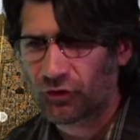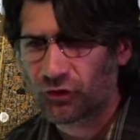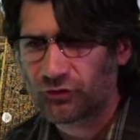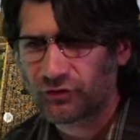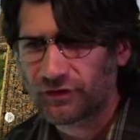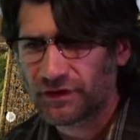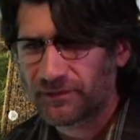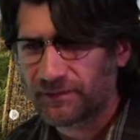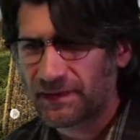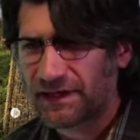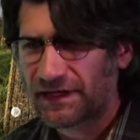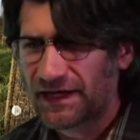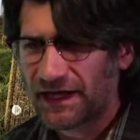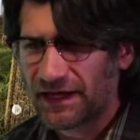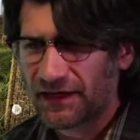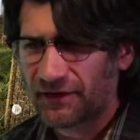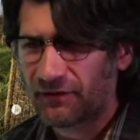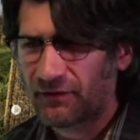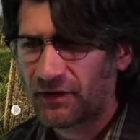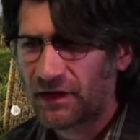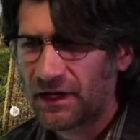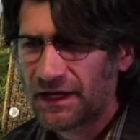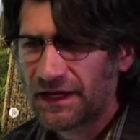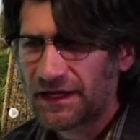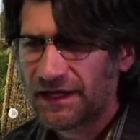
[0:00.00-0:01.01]
been out
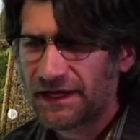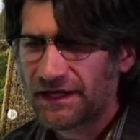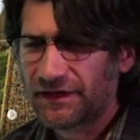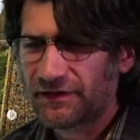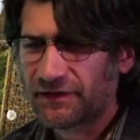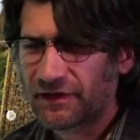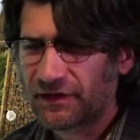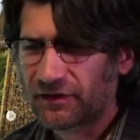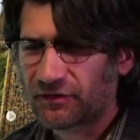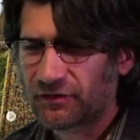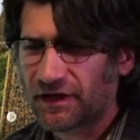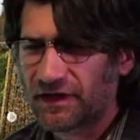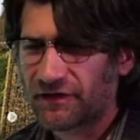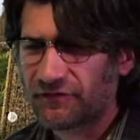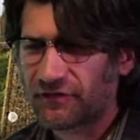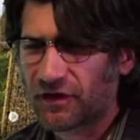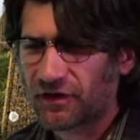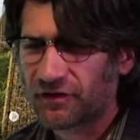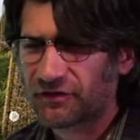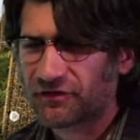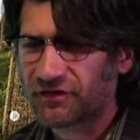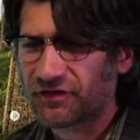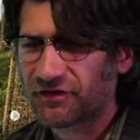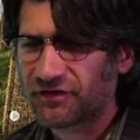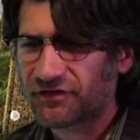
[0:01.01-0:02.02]
in the graveyard
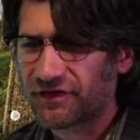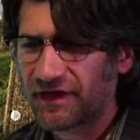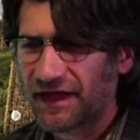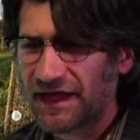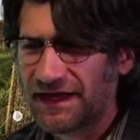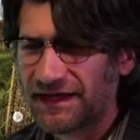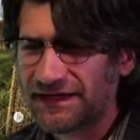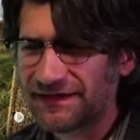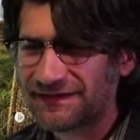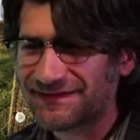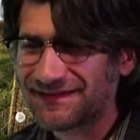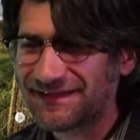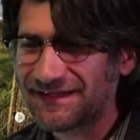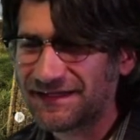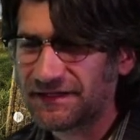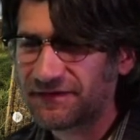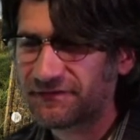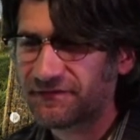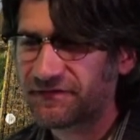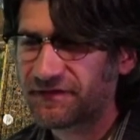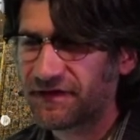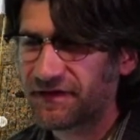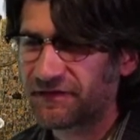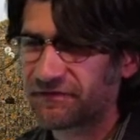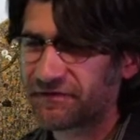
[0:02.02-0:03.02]
since
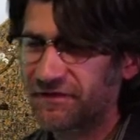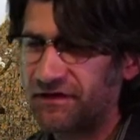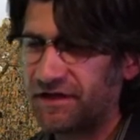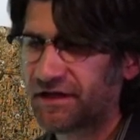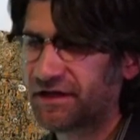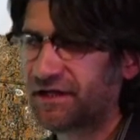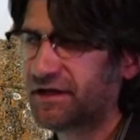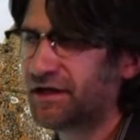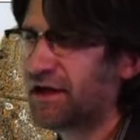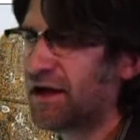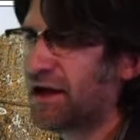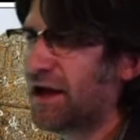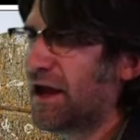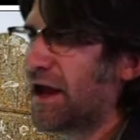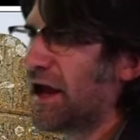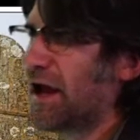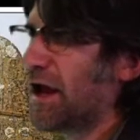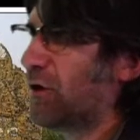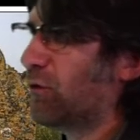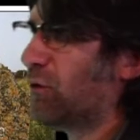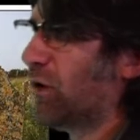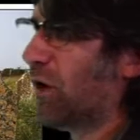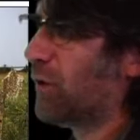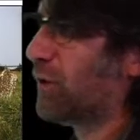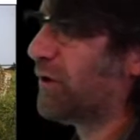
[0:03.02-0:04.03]
1850. And
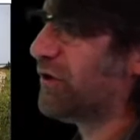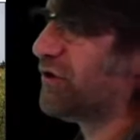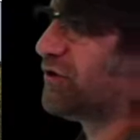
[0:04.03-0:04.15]
what we do